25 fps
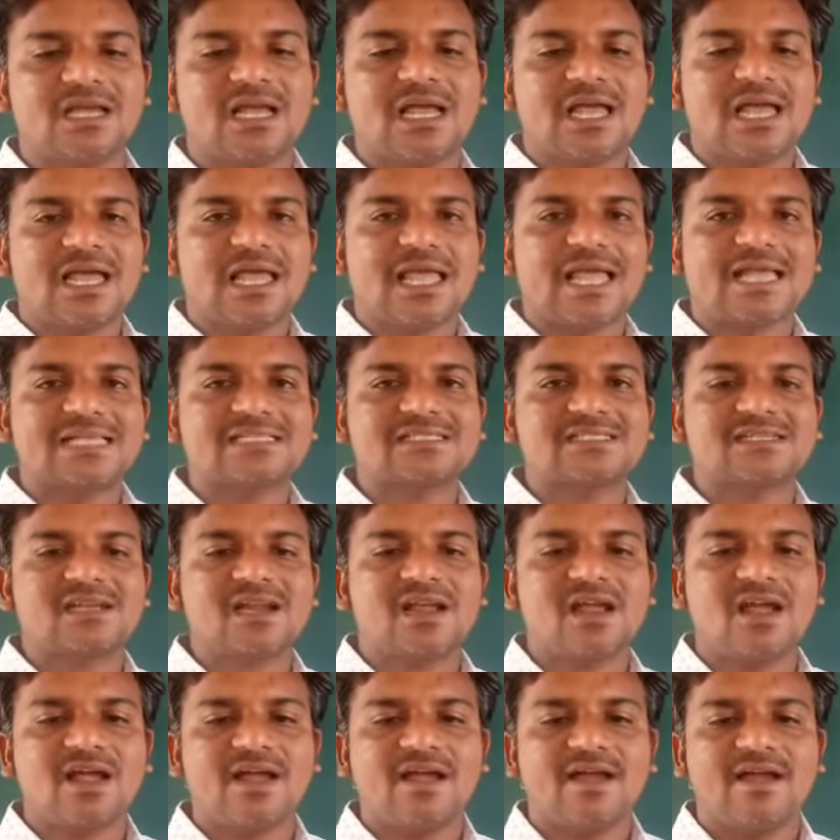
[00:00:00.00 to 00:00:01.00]

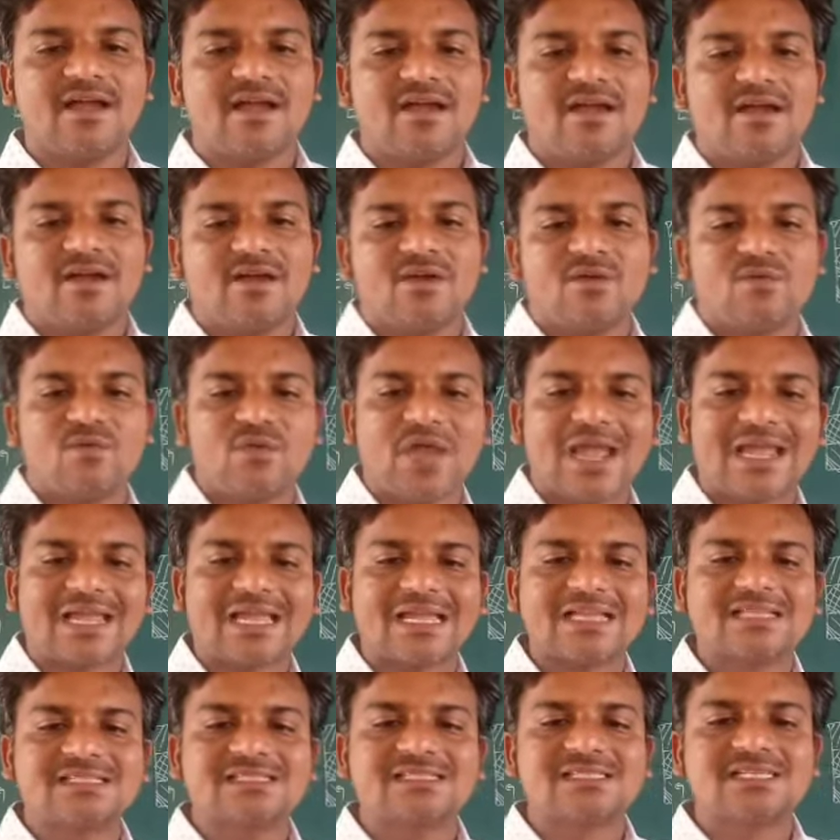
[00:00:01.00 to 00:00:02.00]
extra
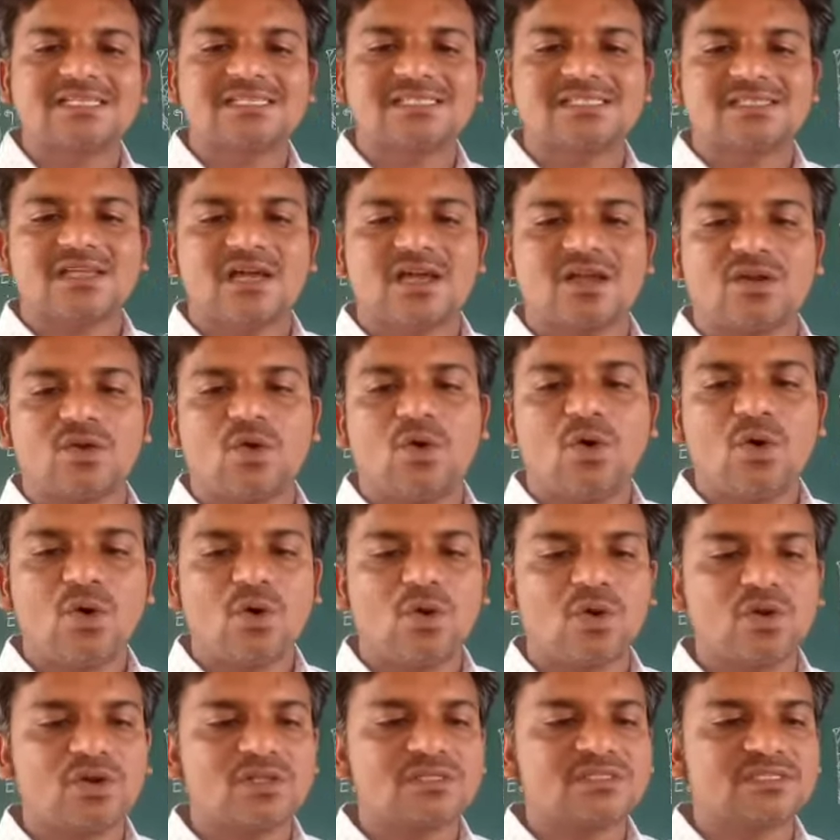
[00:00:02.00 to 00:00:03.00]
vacancies or
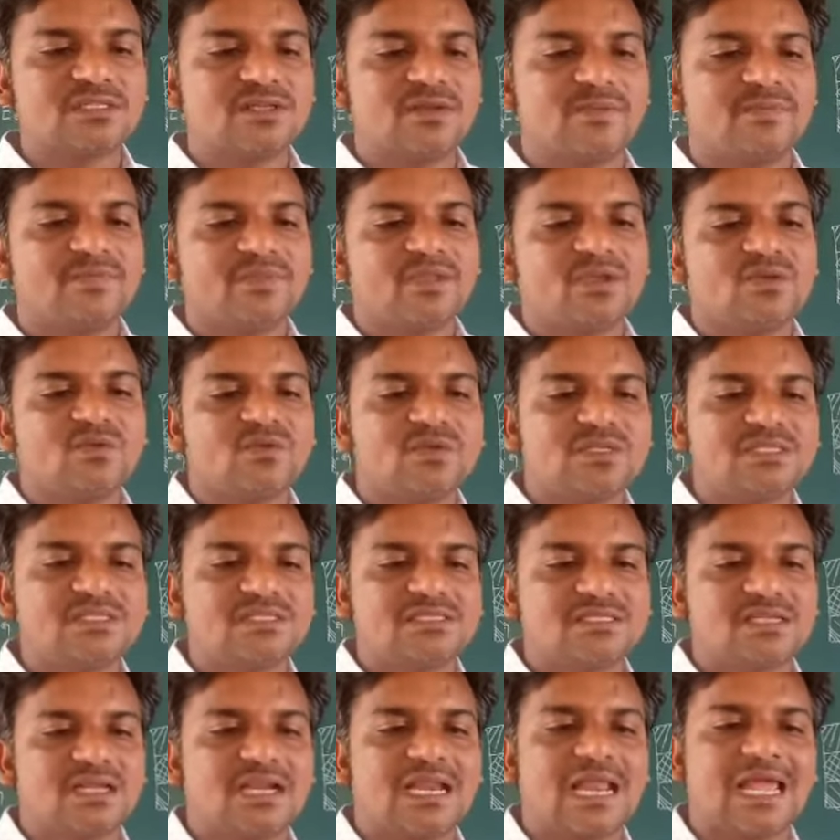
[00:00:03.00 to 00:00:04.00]
holes which
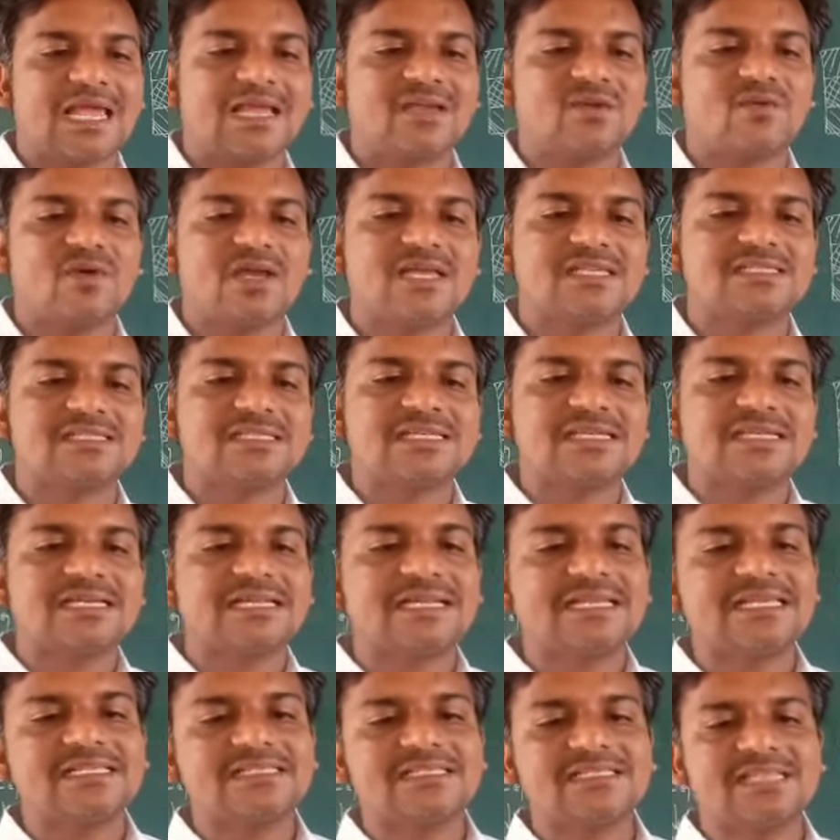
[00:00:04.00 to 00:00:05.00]
likewise
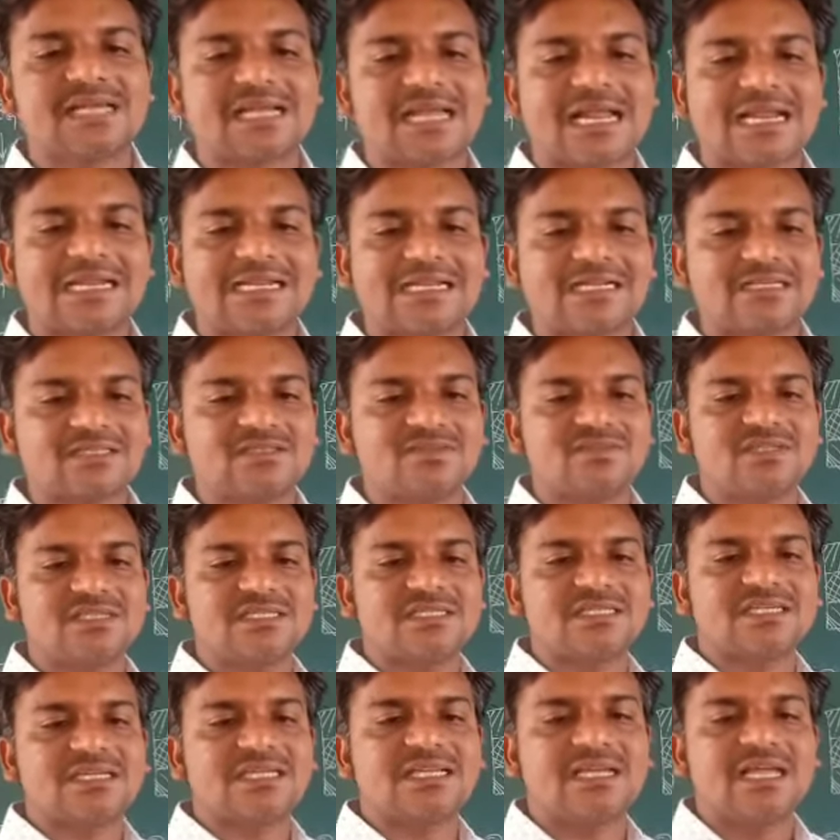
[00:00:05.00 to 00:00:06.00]
increase the
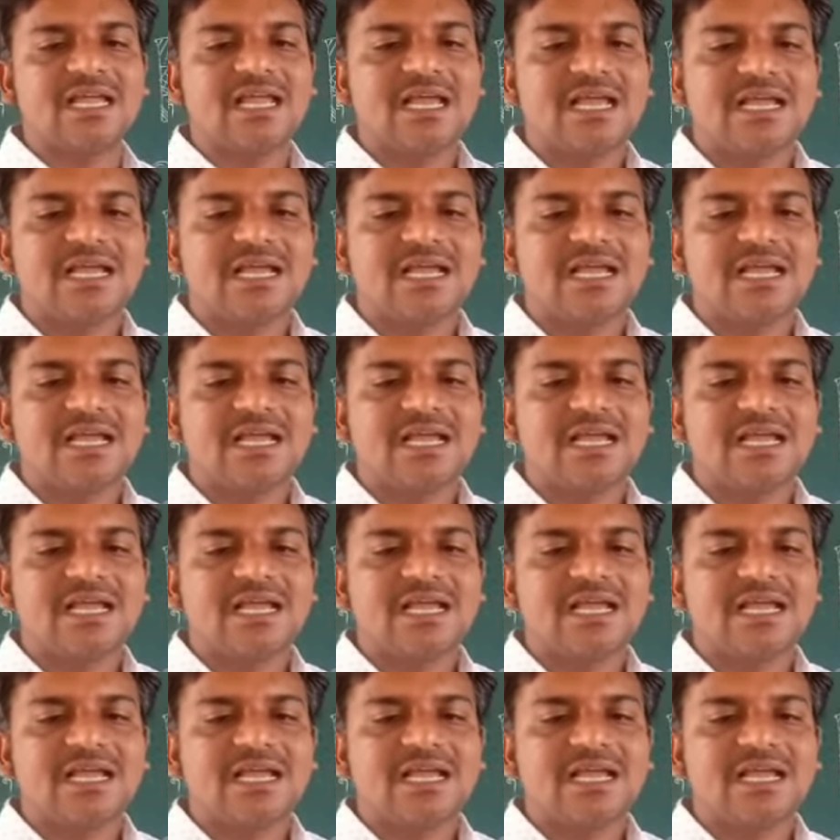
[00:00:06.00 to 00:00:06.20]
conductivity.